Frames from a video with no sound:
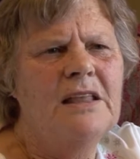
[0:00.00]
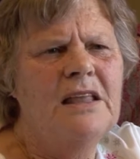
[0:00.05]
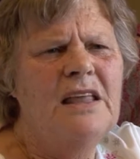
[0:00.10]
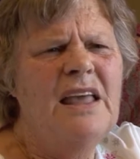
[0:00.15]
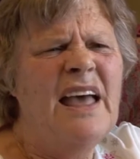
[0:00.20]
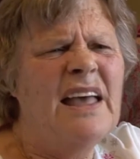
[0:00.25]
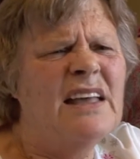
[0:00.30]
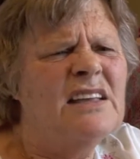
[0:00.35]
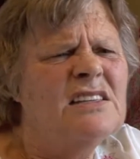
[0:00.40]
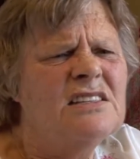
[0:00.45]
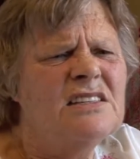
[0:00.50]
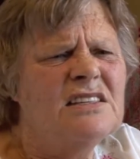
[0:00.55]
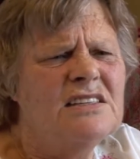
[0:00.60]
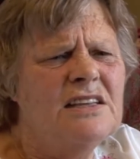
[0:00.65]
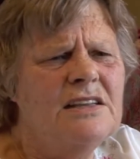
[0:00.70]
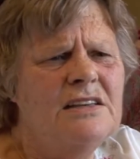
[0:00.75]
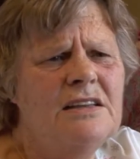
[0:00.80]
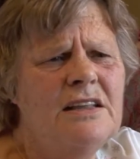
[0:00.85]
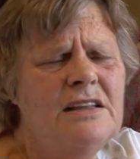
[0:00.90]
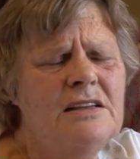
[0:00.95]
Yes,
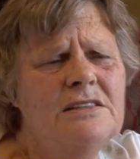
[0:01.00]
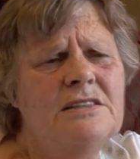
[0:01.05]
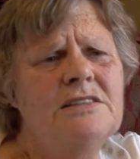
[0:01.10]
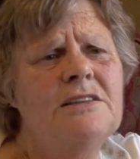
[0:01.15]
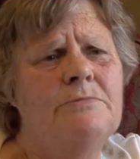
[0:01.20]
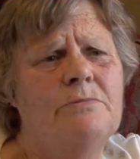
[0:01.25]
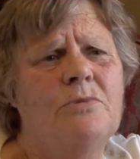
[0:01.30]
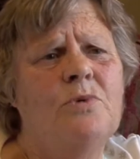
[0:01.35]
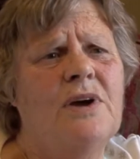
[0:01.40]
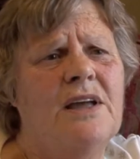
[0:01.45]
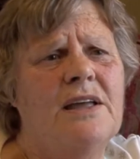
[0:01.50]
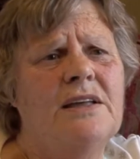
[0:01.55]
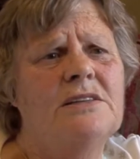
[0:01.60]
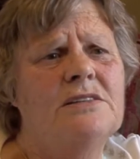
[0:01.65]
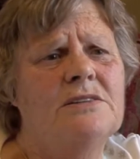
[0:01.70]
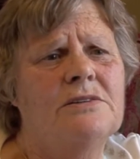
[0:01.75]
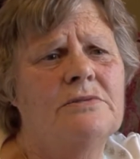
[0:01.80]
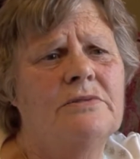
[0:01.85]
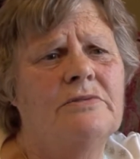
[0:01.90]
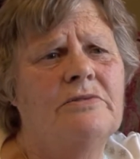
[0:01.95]
in some
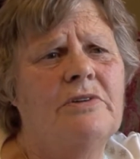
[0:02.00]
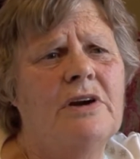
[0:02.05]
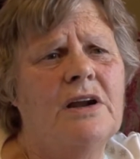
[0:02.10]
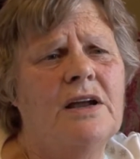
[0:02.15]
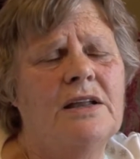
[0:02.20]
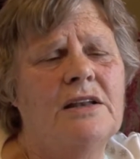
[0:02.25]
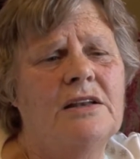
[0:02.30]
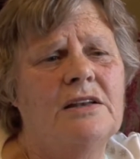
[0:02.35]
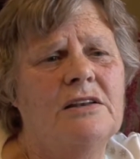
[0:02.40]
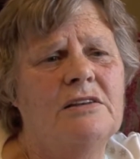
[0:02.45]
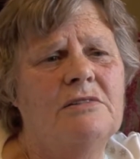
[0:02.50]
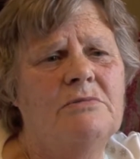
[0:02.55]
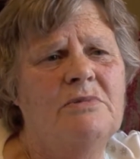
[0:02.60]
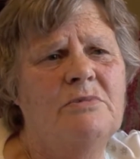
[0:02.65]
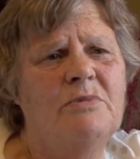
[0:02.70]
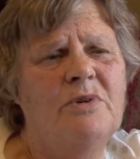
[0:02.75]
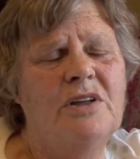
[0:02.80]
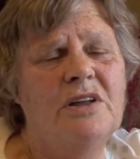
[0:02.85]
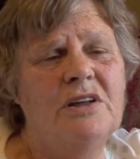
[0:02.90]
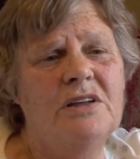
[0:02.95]
ways frightened.
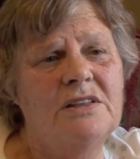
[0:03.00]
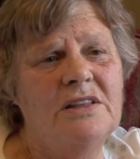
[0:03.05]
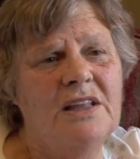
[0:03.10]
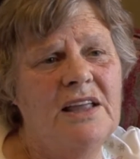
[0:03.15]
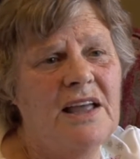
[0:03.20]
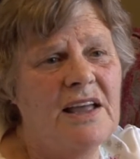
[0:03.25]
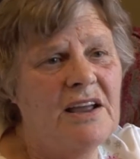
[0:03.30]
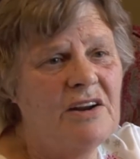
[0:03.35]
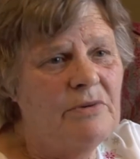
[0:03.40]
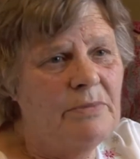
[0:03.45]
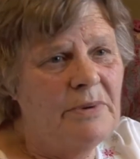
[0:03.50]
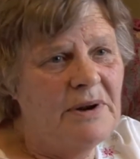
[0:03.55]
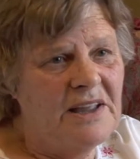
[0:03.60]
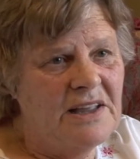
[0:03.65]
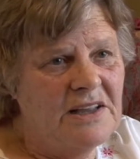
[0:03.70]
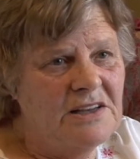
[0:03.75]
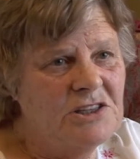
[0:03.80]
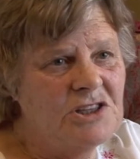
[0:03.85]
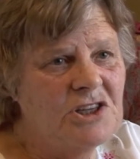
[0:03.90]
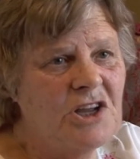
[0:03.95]
When we heard the
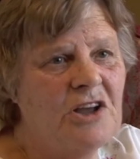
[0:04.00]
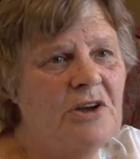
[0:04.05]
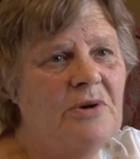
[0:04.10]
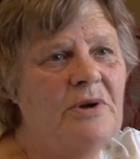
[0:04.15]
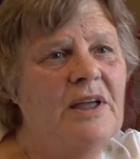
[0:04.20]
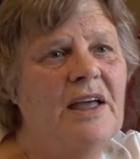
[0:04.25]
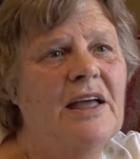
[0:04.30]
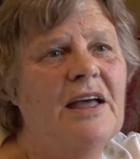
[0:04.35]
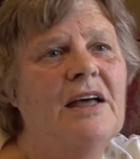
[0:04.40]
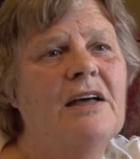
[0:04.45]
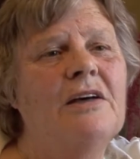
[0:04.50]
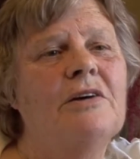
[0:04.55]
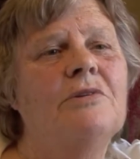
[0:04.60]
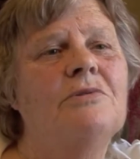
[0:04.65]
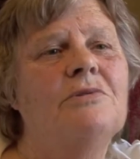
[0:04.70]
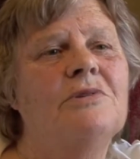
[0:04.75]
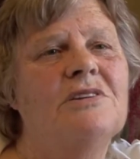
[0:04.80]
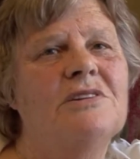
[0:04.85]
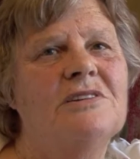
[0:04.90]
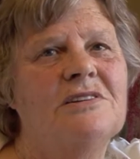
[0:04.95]
aeroplanes going
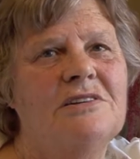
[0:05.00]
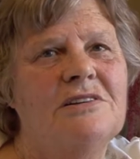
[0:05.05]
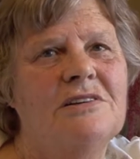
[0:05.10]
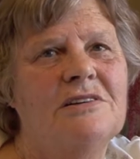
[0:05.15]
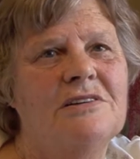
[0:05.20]
out,